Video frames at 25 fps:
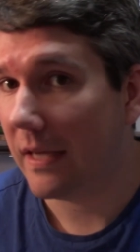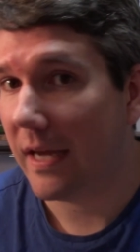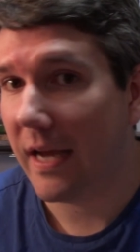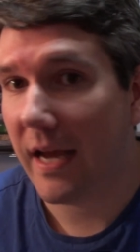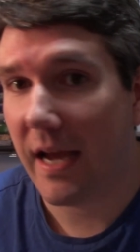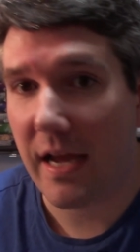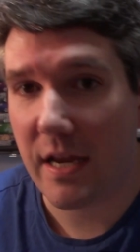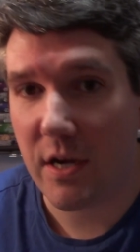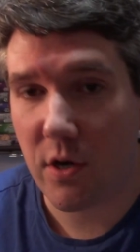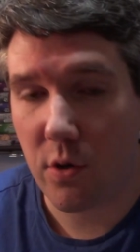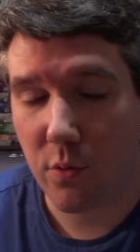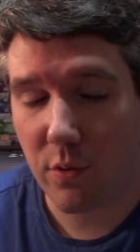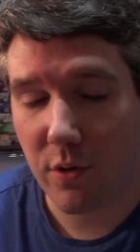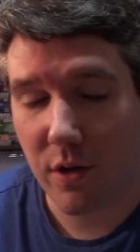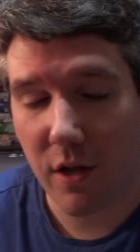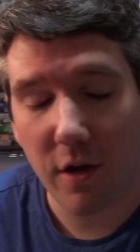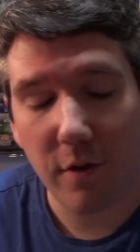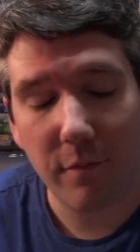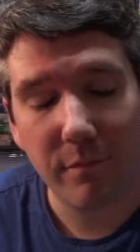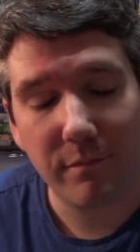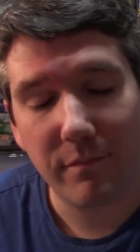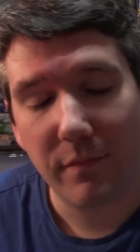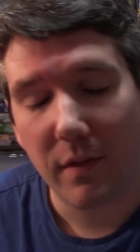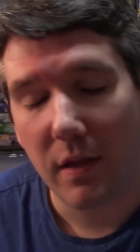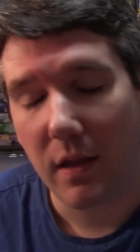I don't
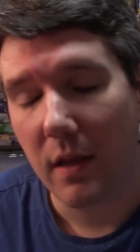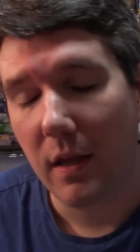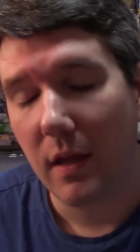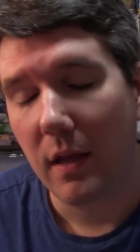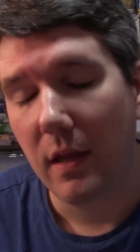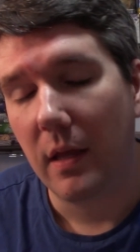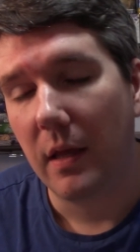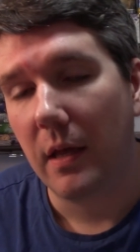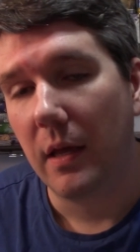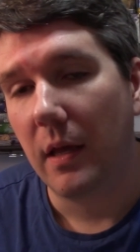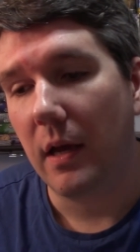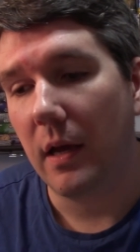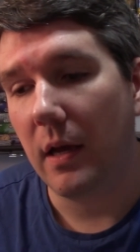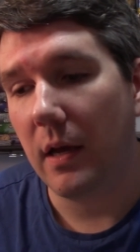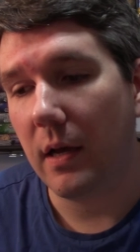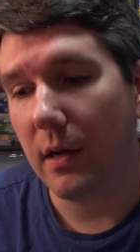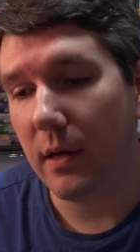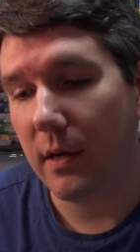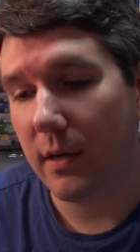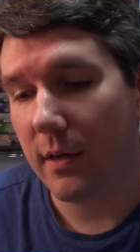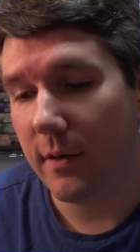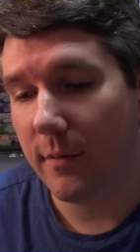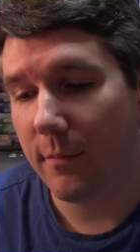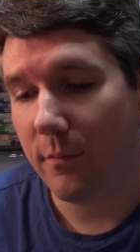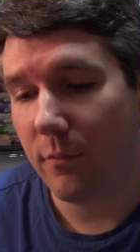know.
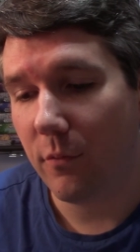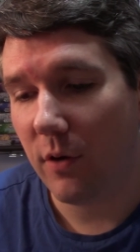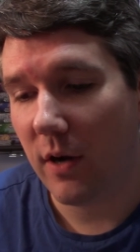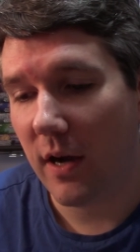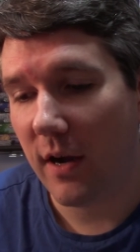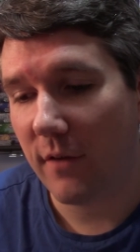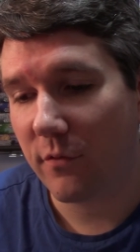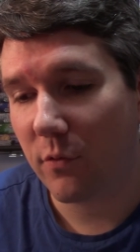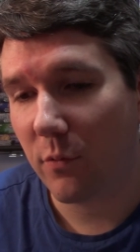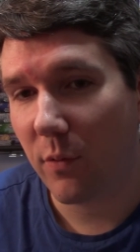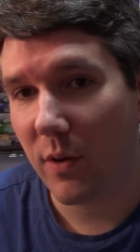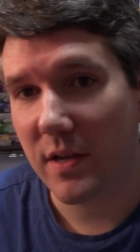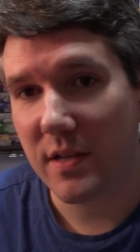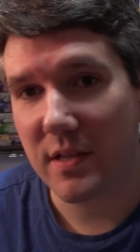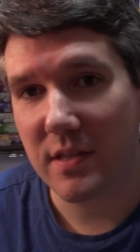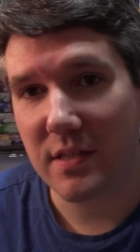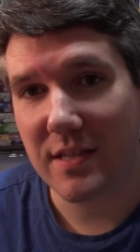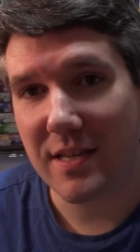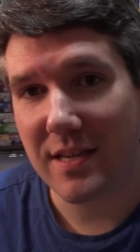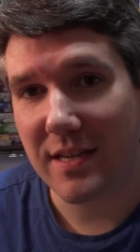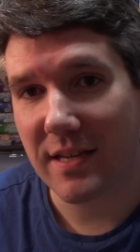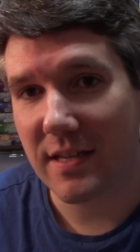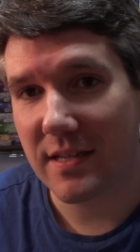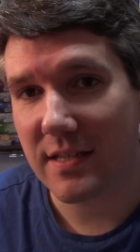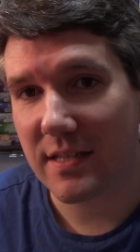Um, we'll have to wait and
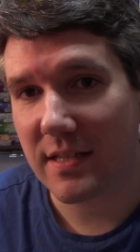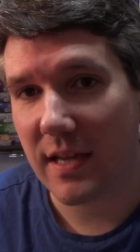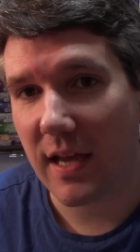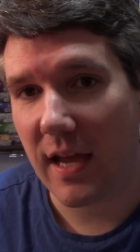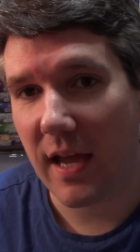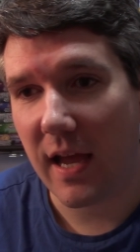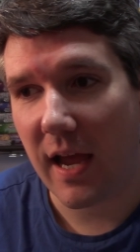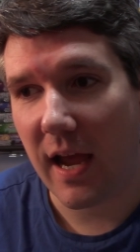see because